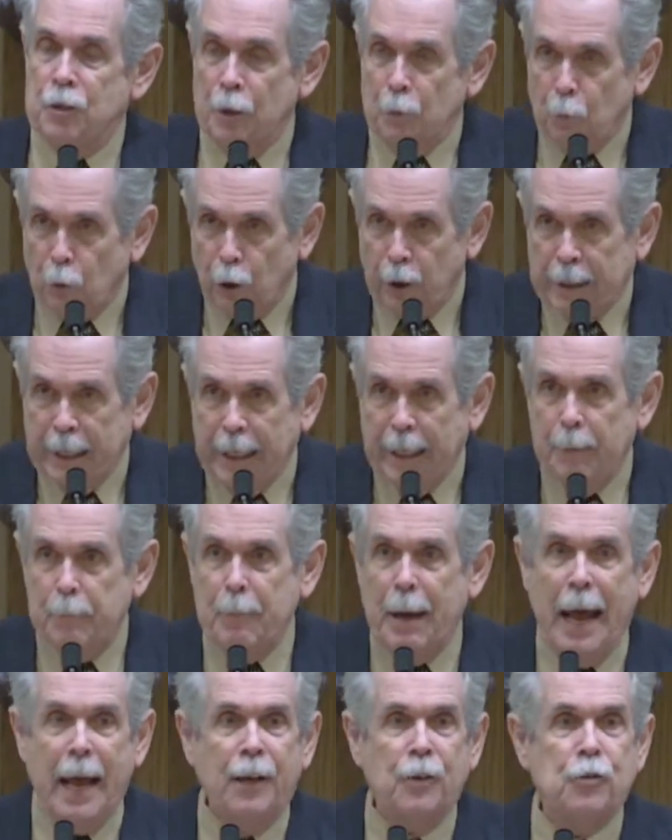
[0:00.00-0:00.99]
and working at
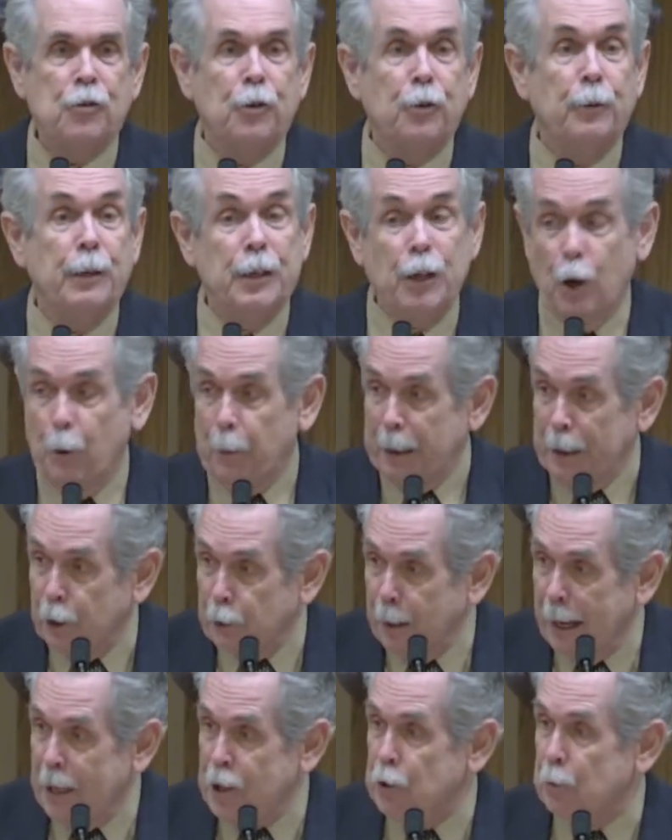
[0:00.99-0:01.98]
Baxter and knowing
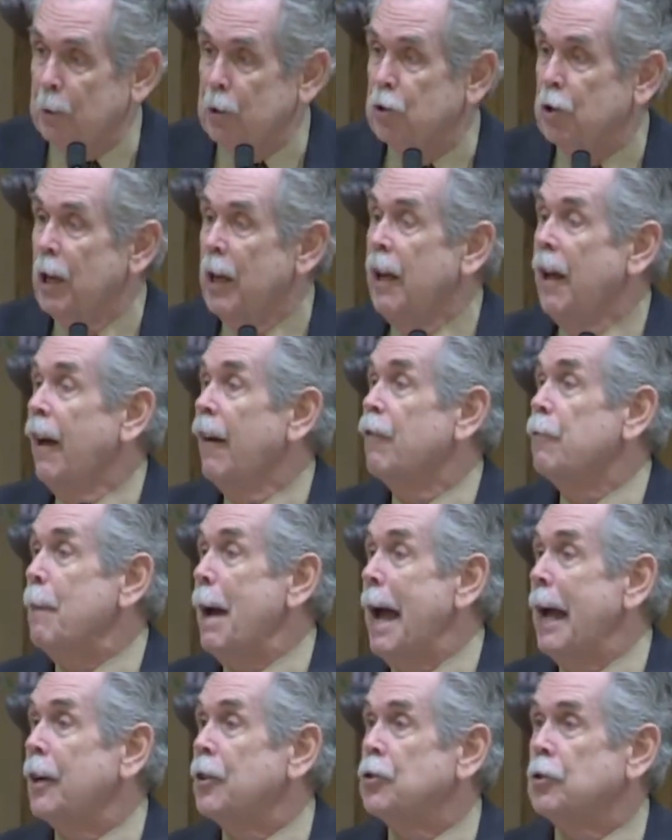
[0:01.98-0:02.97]
graduates of
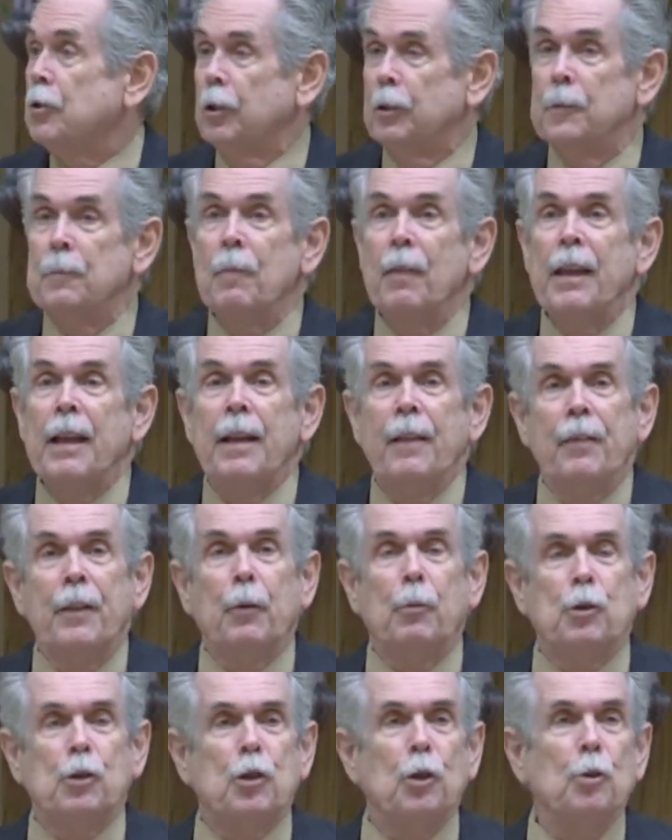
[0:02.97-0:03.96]
Baxter, there
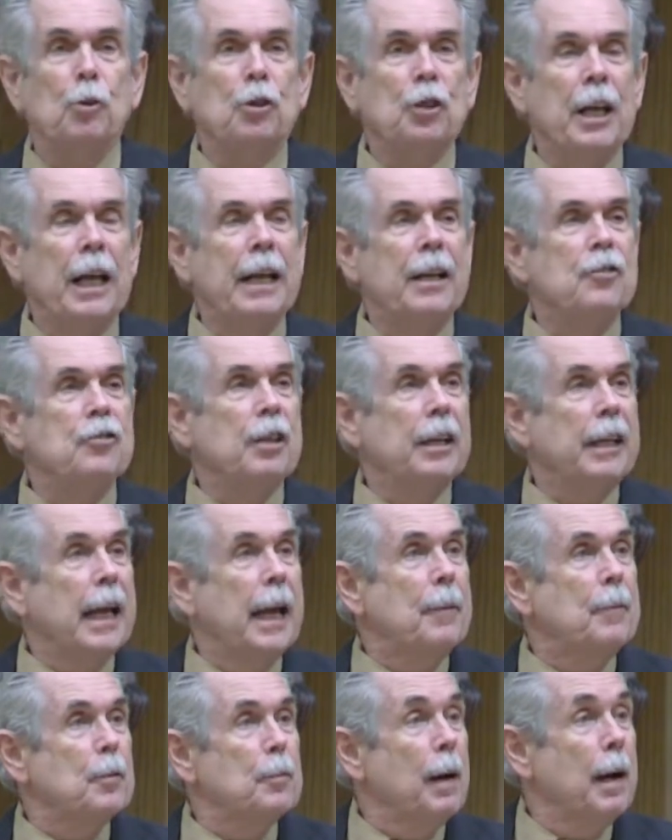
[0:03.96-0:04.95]
were two things that
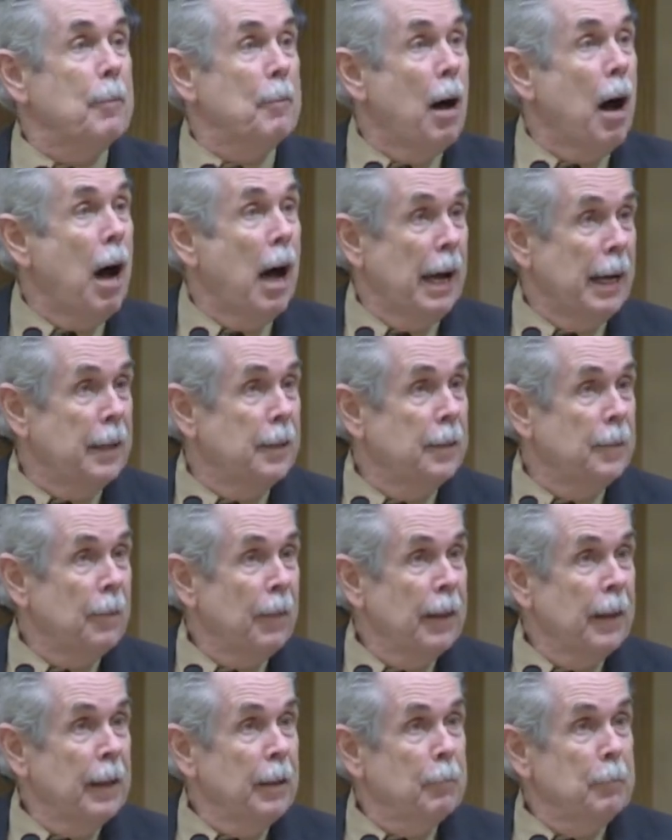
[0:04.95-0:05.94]
came to my mind,
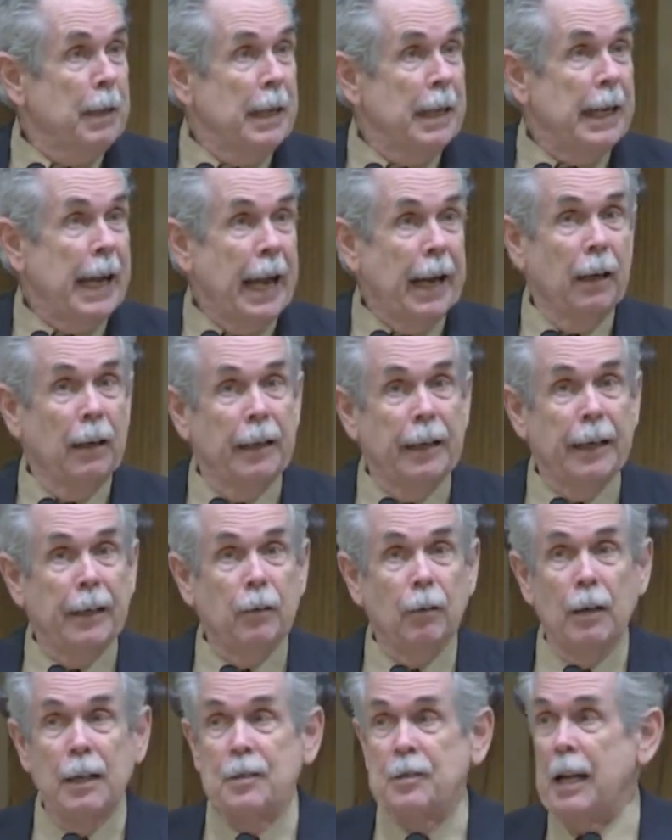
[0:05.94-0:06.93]
being
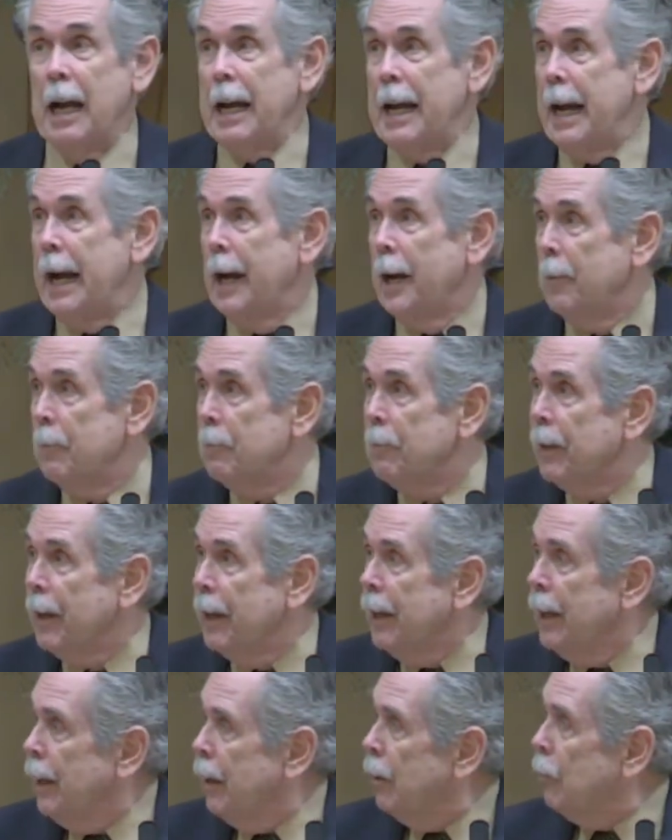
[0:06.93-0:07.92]
analytical as I am.
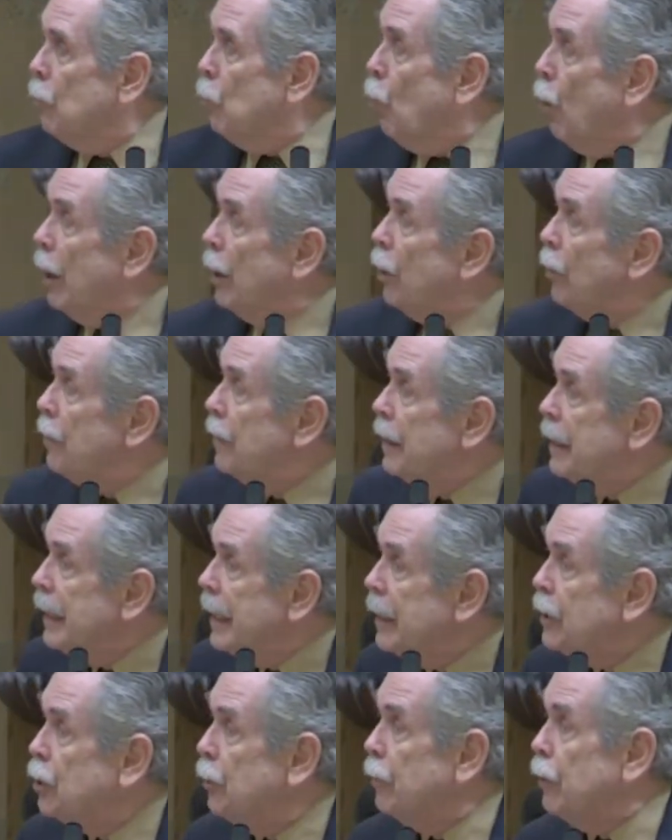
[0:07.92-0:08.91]
What are the
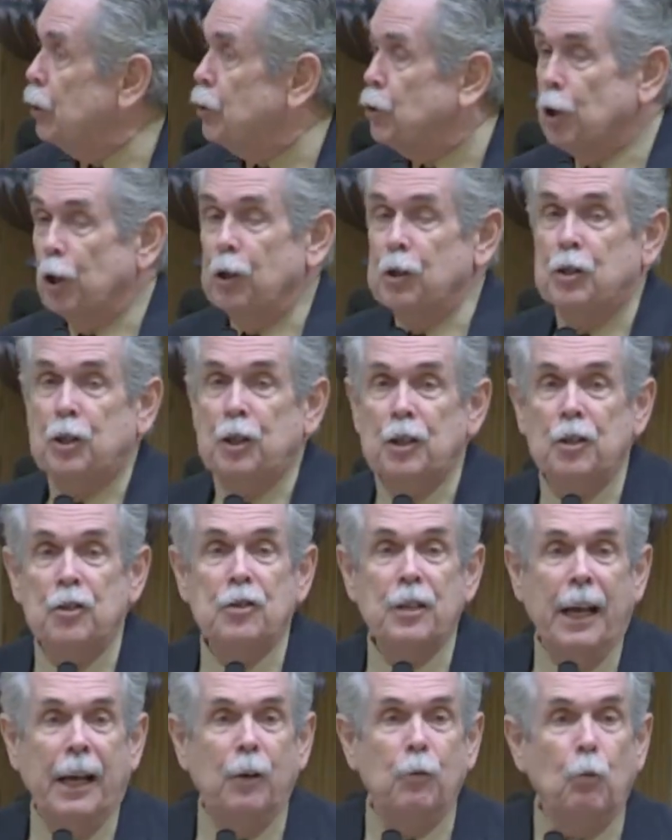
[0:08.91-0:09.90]
needs of the
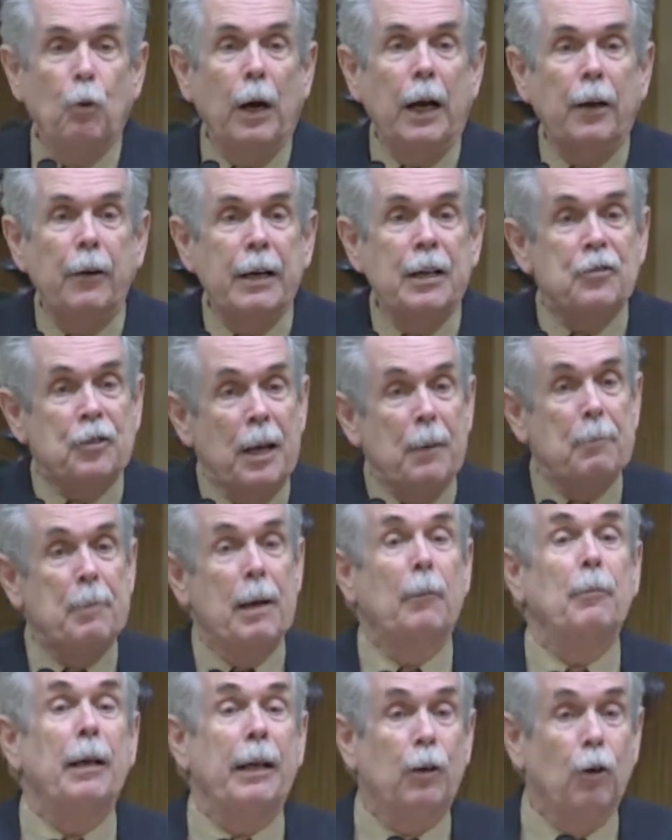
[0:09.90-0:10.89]
churches and where is a
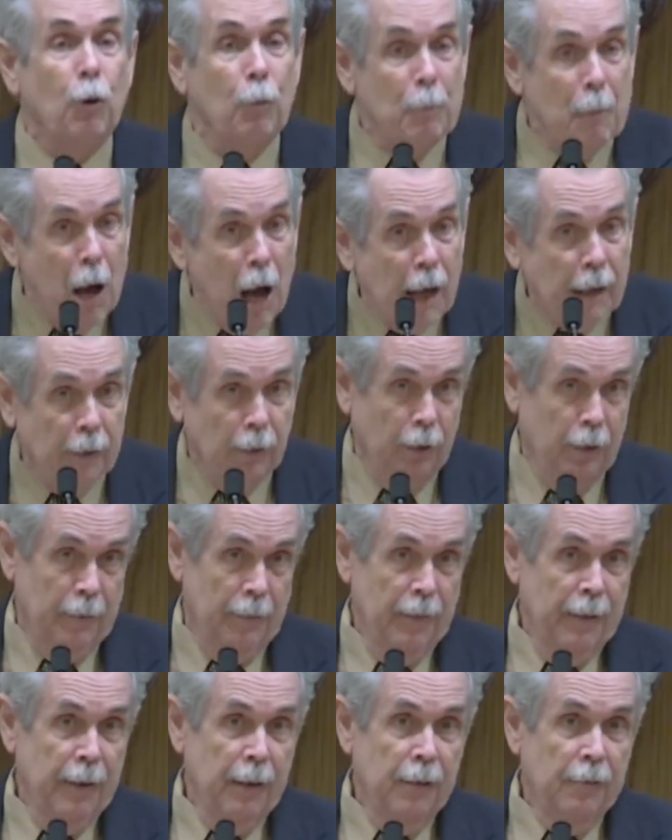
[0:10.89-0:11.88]
biblical
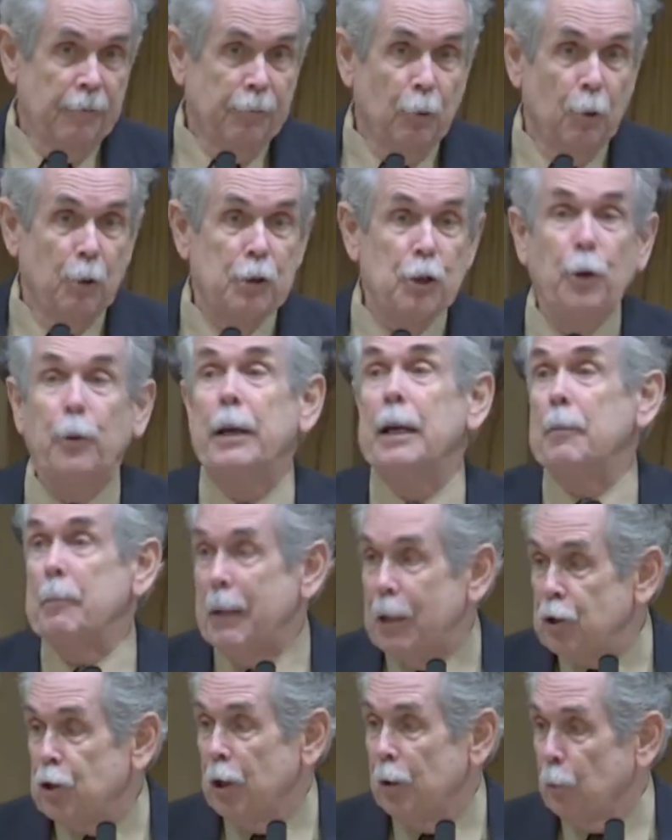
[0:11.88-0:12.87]
model for doing
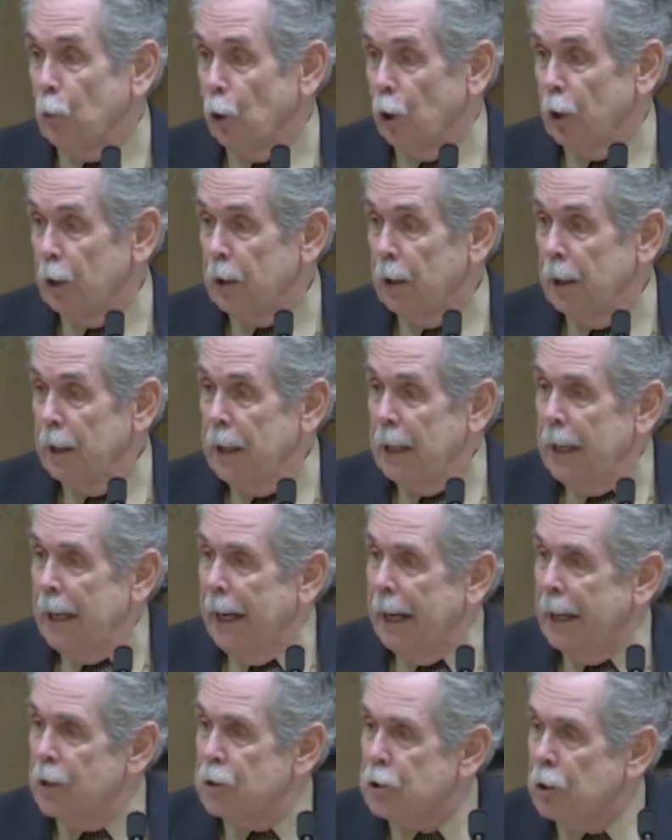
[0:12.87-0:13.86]
mission work?
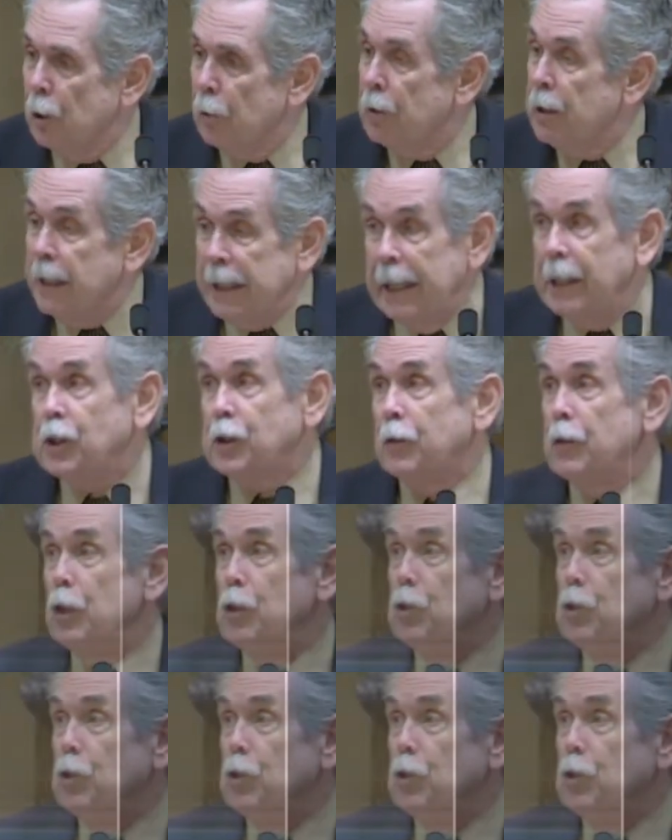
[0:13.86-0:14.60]
And so the needs of the